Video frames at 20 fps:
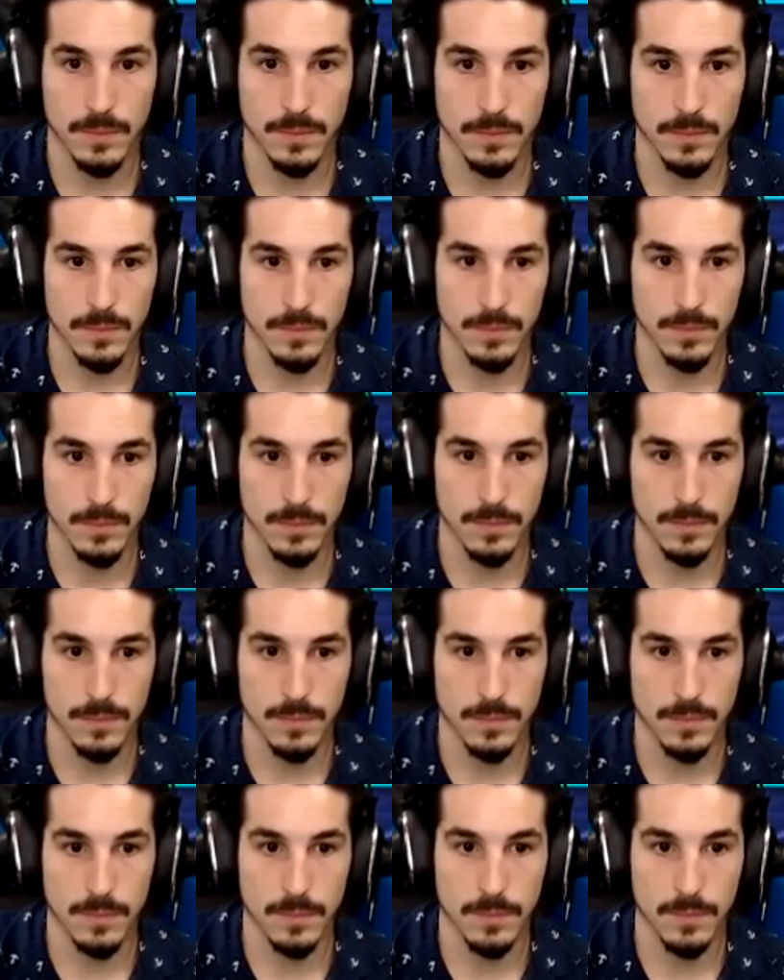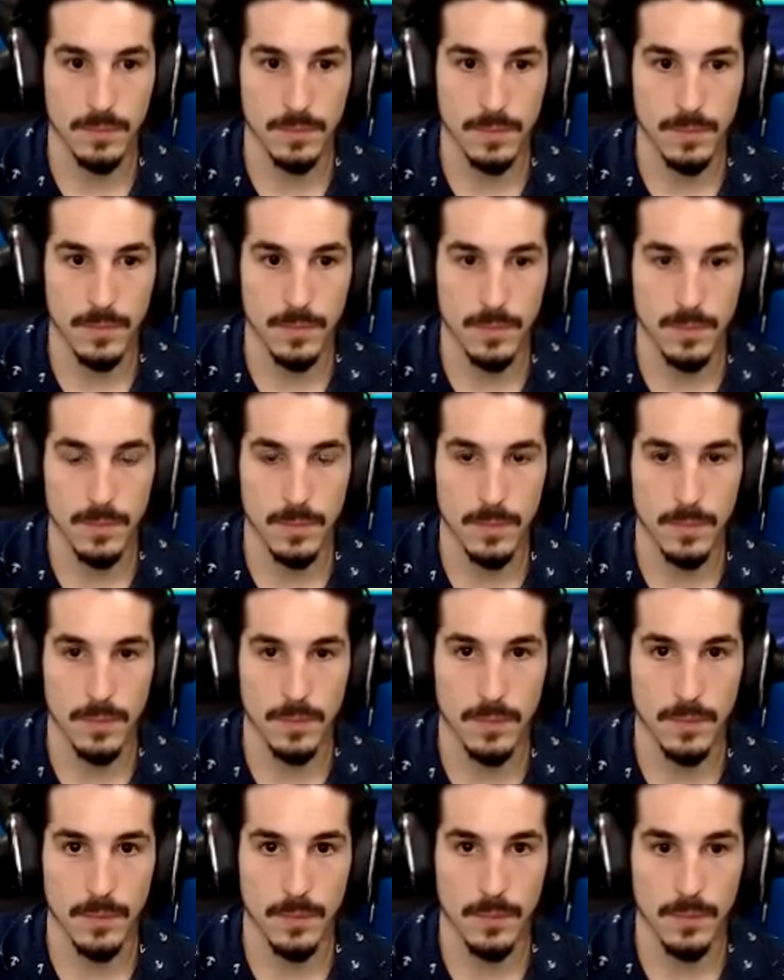
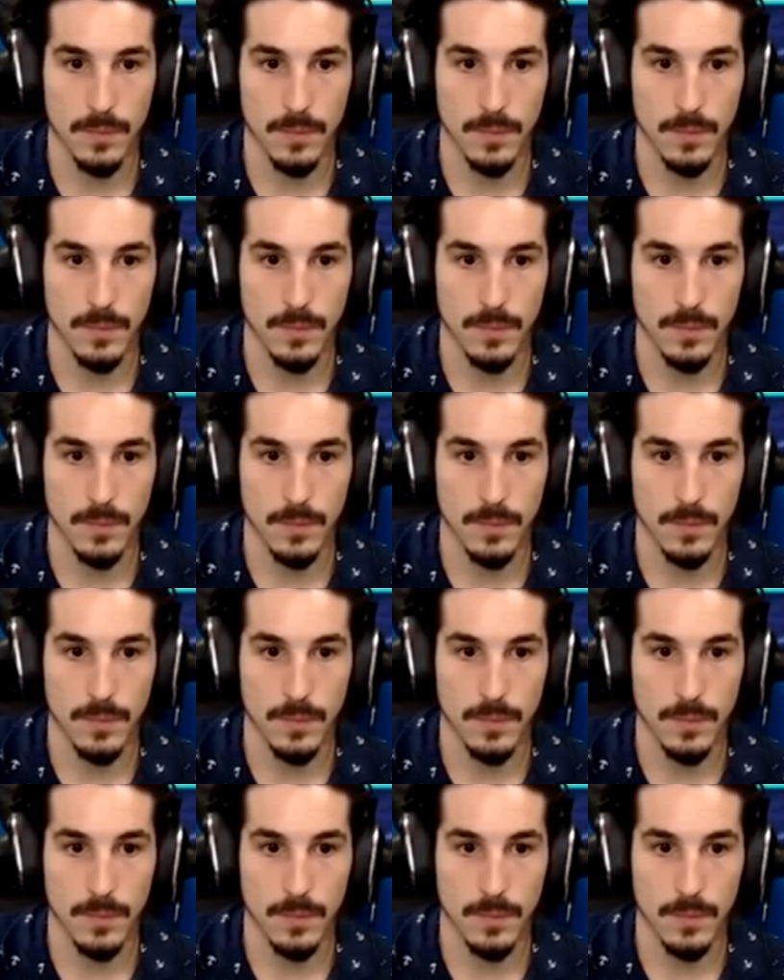[no speech]